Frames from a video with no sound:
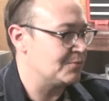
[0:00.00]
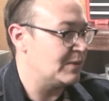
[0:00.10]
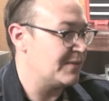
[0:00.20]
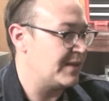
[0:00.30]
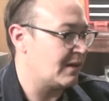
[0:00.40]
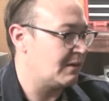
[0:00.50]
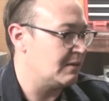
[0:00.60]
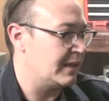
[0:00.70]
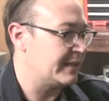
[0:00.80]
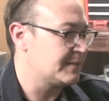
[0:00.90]
with that
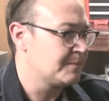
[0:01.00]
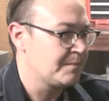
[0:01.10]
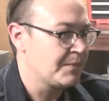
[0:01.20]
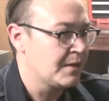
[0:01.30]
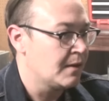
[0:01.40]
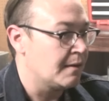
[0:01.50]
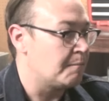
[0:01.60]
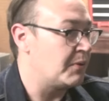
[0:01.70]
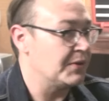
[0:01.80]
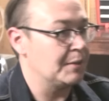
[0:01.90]
aren't like
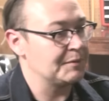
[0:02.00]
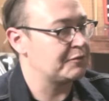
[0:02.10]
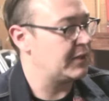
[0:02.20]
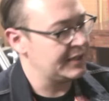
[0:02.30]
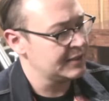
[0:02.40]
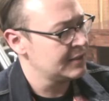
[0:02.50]
putting up a front